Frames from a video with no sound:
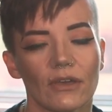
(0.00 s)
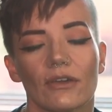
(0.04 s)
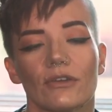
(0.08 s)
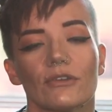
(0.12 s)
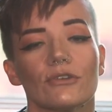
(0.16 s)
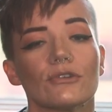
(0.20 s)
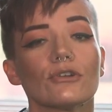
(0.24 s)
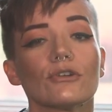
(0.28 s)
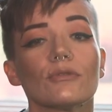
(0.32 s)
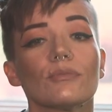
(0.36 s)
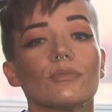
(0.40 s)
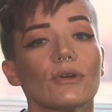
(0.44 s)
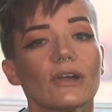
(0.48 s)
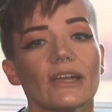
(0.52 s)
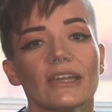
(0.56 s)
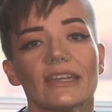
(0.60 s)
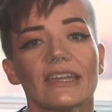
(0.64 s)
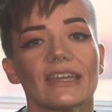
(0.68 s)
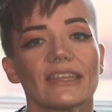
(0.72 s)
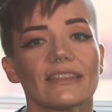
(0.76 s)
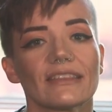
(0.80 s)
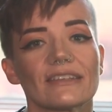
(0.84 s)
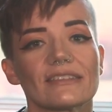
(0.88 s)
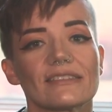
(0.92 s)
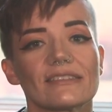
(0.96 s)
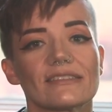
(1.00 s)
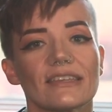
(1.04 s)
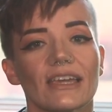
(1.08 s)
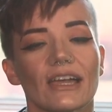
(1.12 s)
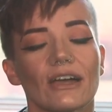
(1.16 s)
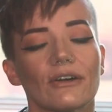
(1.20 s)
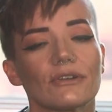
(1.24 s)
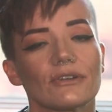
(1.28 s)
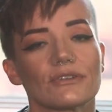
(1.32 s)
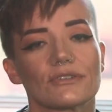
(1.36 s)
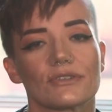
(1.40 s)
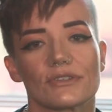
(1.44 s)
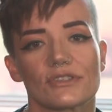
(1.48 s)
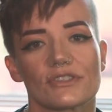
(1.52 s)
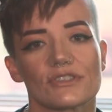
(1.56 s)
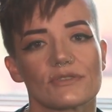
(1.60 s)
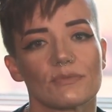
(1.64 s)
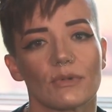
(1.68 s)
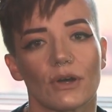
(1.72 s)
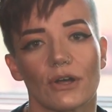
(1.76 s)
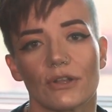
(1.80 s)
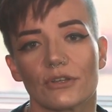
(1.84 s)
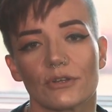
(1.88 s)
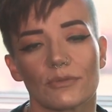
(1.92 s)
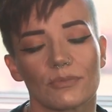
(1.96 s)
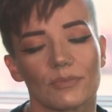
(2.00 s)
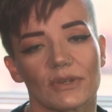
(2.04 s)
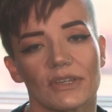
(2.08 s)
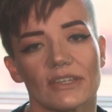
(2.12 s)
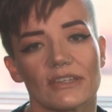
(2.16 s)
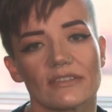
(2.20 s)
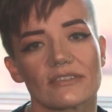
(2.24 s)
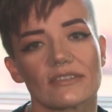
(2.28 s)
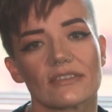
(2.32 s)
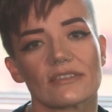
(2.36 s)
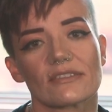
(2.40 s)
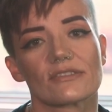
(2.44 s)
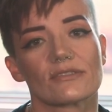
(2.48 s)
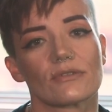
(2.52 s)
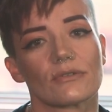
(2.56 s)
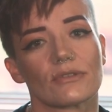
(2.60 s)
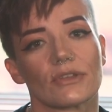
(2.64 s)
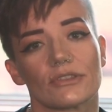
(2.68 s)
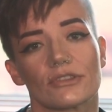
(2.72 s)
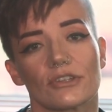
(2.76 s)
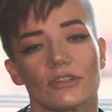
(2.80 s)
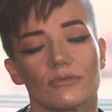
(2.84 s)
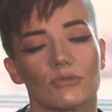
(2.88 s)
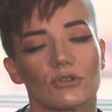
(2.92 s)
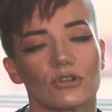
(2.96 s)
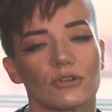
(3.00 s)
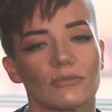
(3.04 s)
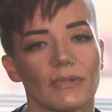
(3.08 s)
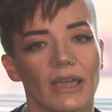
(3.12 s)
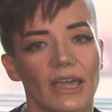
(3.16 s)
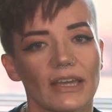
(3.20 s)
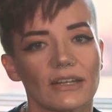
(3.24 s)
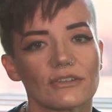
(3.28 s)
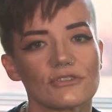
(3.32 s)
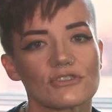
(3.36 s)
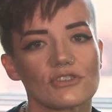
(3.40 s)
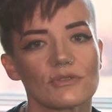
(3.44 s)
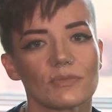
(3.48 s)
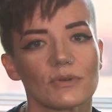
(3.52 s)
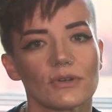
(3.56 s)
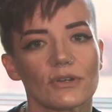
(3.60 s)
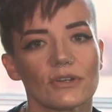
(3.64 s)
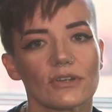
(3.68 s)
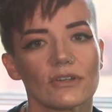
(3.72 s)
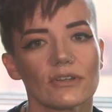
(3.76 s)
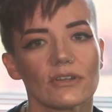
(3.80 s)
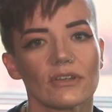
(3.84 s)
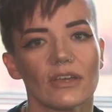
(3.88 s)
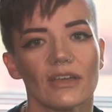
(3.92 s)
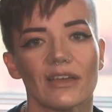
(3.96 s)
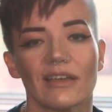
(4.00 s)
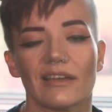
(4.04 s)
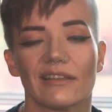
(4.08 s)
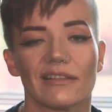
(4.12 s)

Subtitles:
You're breaking this down into smaller pieces so that they're more manageable,